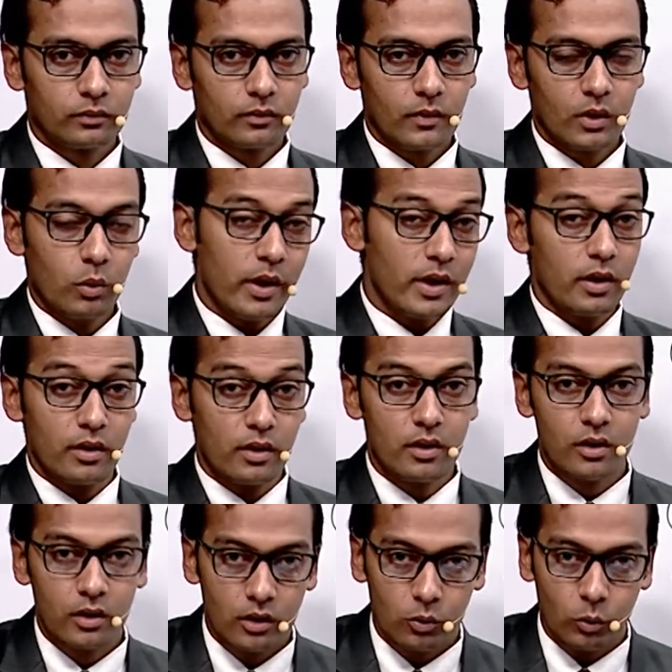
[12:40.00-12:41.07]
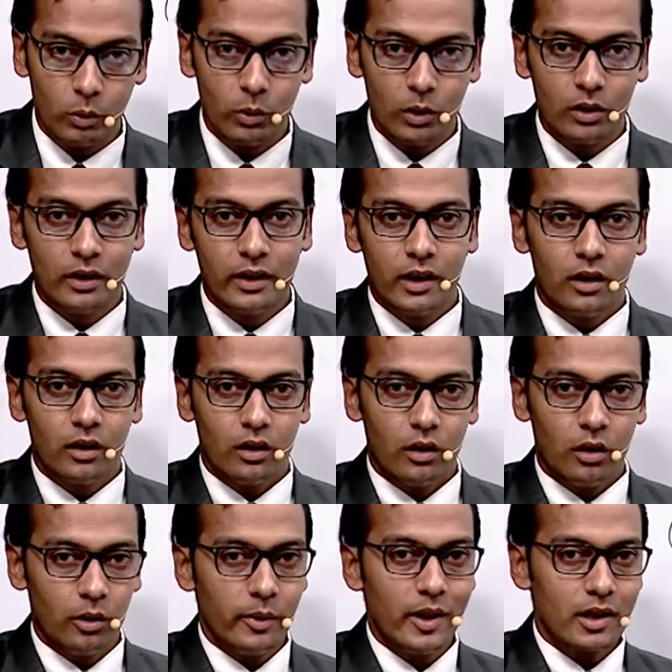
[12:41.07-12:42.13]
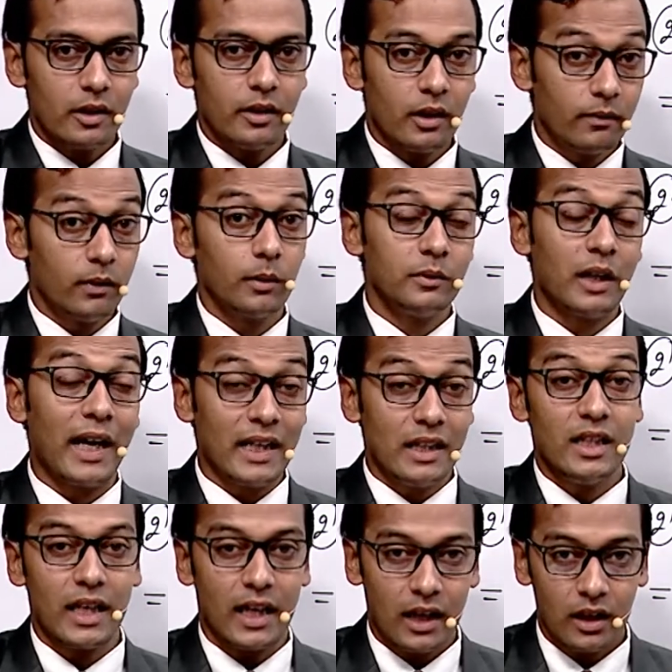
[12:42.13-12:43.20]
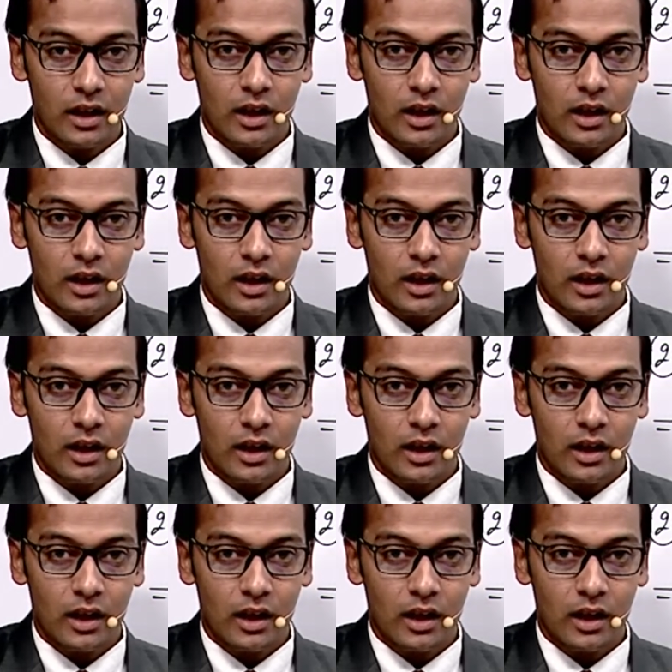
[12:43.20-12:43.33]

questions, we will obviously develop the idea